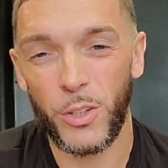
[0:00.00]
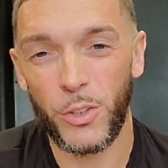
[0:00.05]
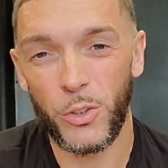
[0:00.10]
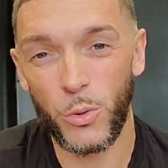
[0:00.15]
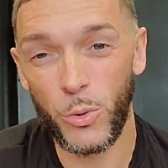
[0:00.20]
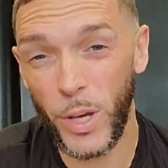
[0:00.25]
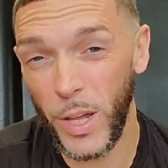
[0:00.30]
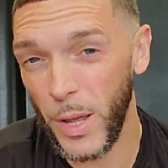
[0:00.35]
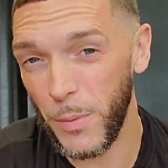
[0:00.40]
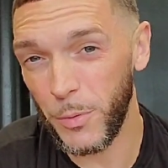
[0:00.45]

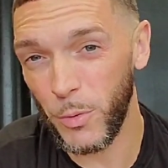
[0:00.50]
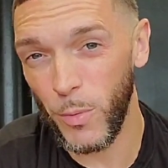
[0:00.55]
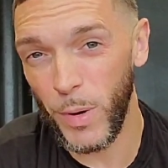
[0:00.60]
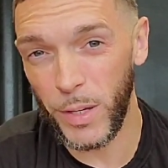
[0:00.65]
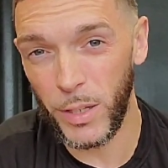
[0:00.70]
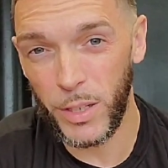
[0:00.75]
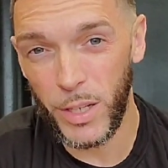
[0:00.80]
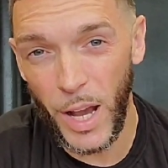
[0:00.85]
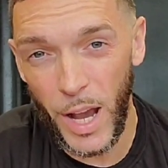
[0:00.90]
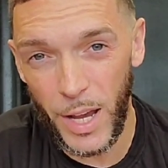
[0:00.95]
You got to have the
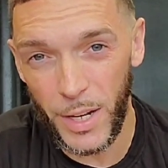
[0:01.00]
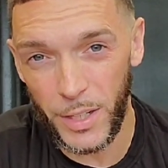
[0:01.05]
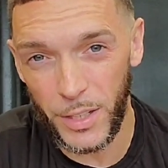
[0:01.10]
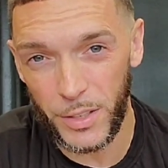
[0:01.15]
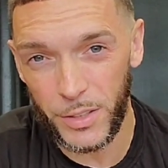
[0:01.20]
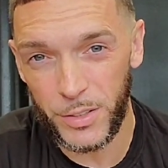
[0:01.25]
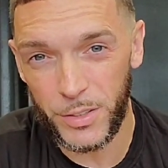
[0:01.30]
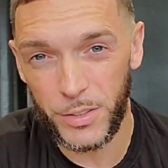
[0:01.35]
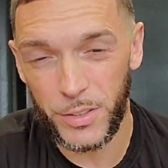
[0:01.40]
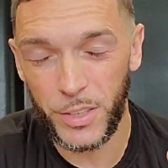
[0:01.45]
right
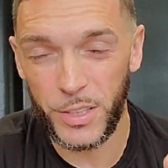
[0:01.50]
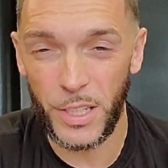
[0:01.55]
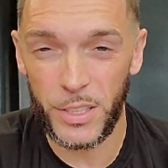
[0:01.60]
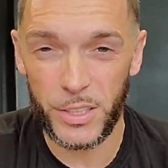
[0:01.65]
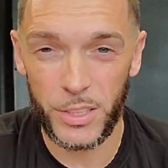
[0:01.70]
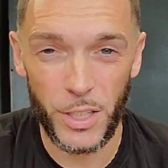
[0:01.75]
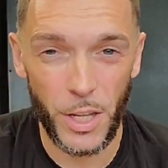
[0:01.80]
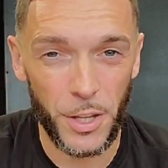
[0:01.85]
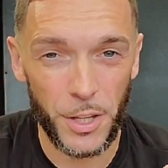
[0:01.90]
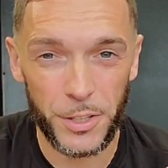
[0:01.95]
guidance. Cause that's
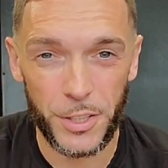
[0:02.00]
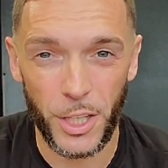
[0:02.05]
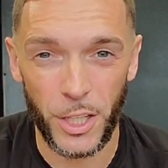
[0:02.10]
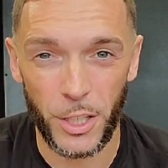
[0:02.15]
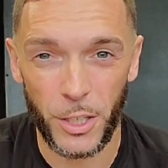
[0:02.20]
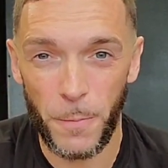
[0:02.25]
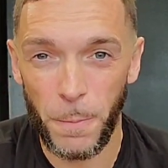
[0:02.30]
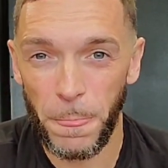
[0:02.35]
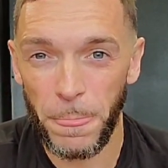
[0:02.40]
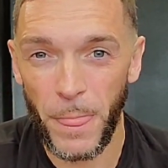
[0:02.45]
another thing.